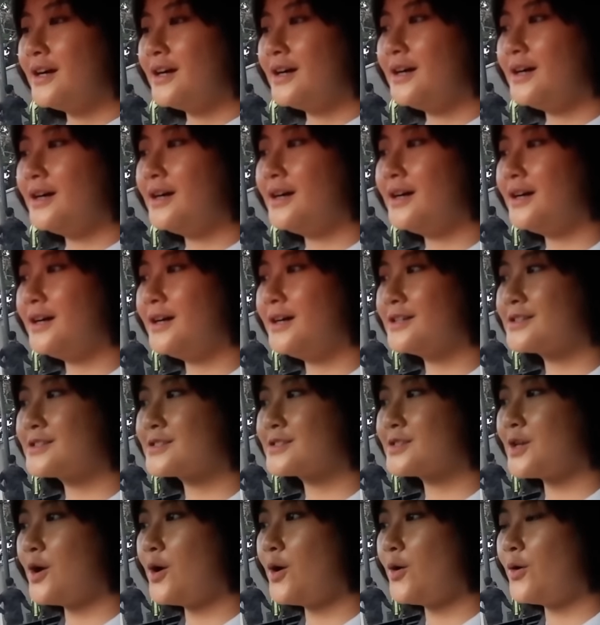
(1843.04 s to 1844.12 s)
Uh,
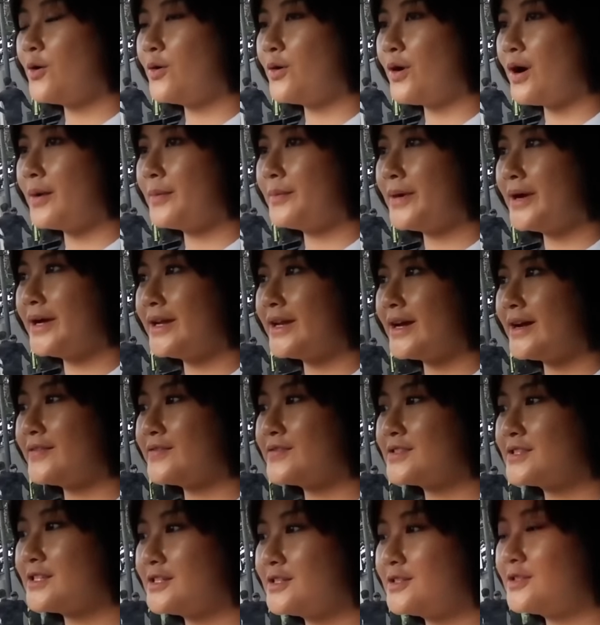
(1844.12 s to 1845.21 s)
so I might
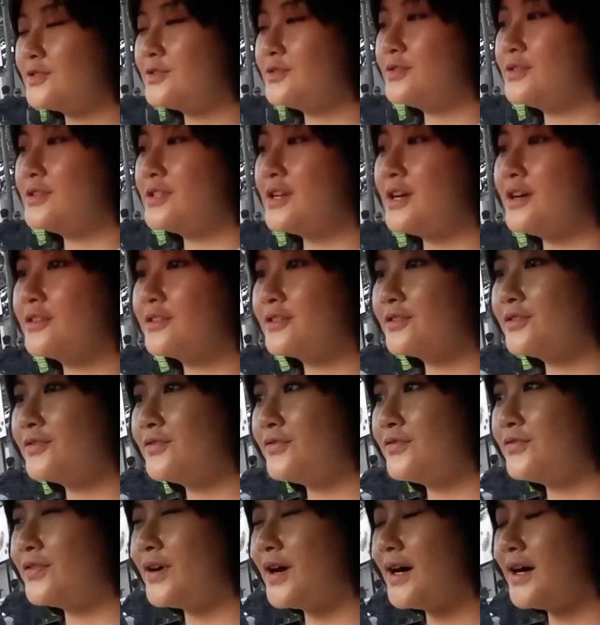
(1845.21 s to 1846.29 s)
have to do the other
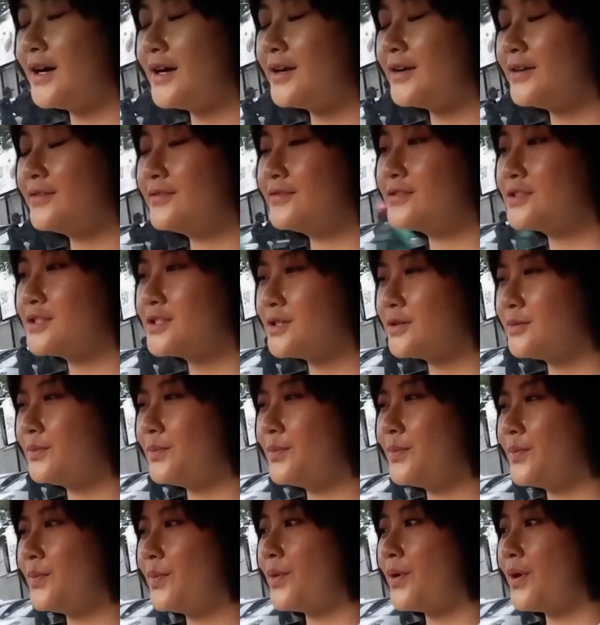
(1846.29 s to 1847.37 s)
five
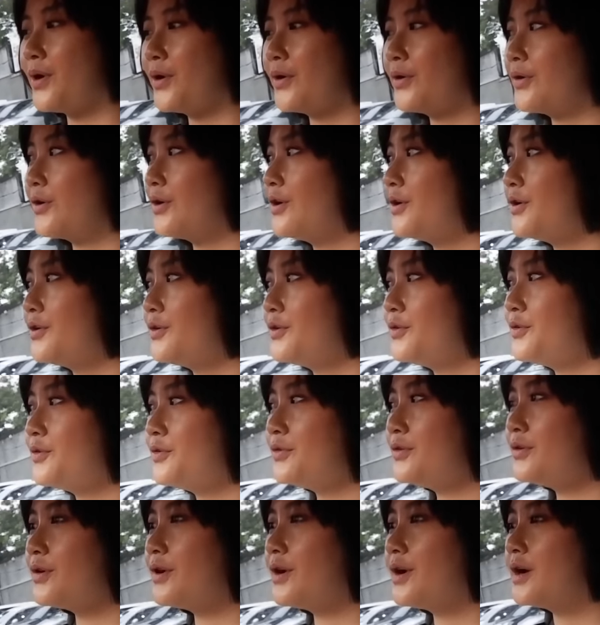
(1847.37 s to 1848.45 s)
tomorrow.
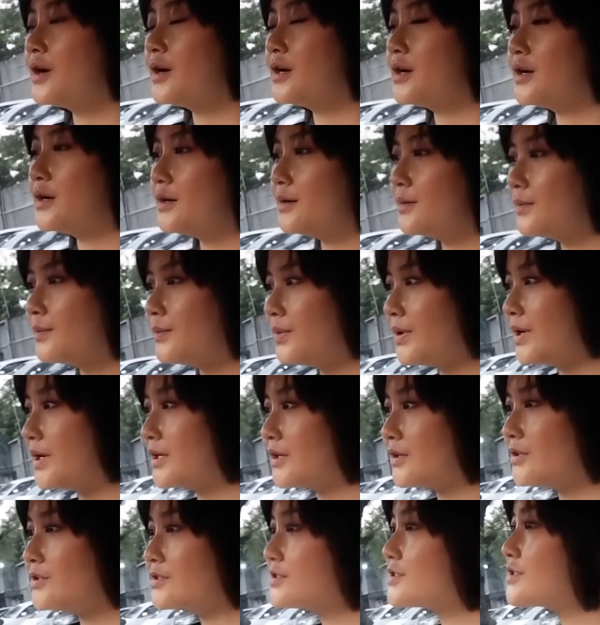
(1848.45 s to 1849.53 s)

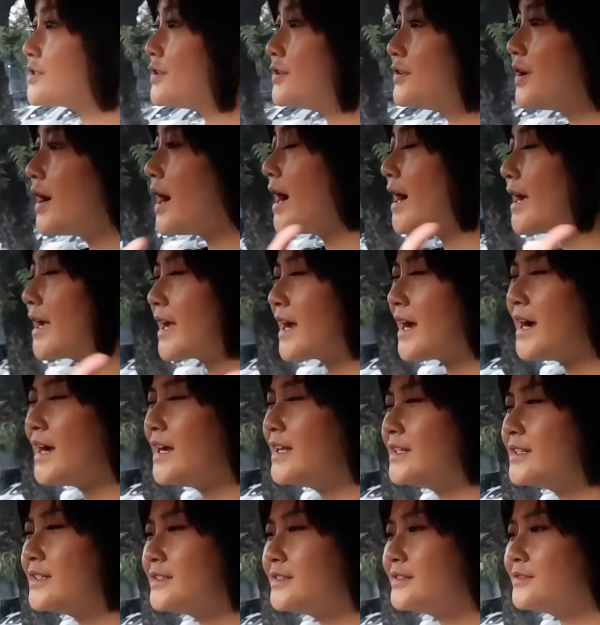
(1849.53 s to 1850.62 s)
But also, I
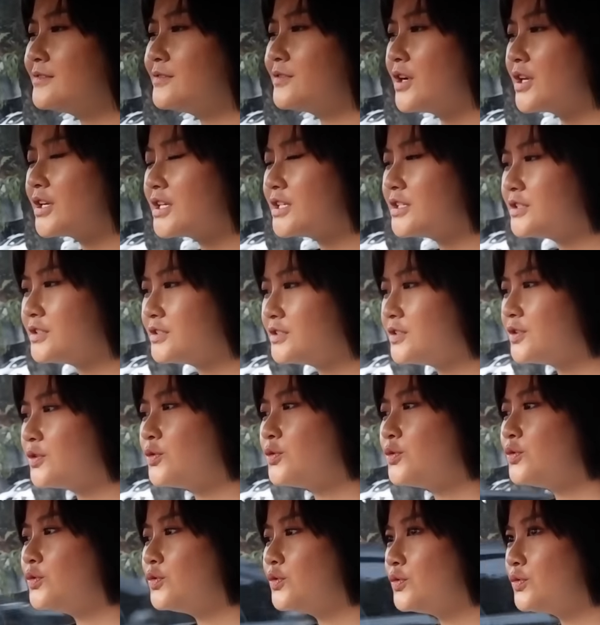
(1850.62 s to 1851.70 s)
kind of want to
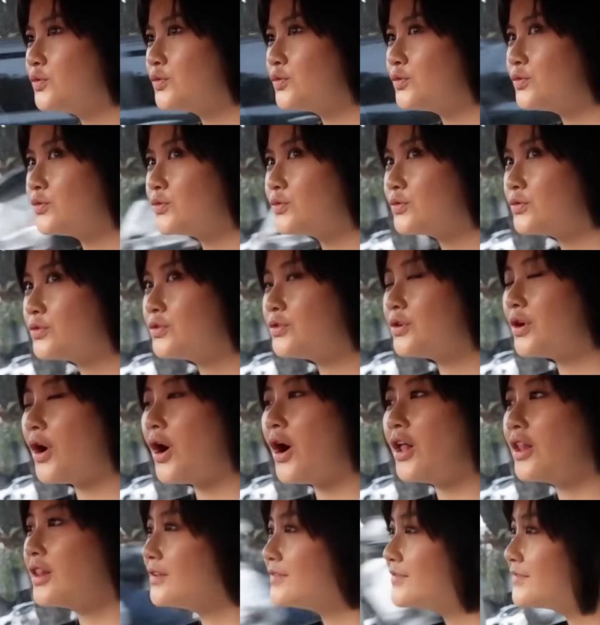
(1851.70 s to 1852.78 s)

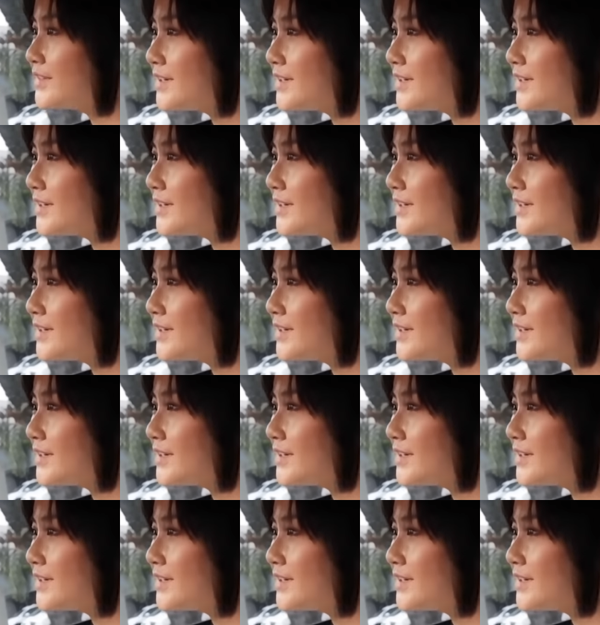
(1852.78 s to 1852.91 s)
do all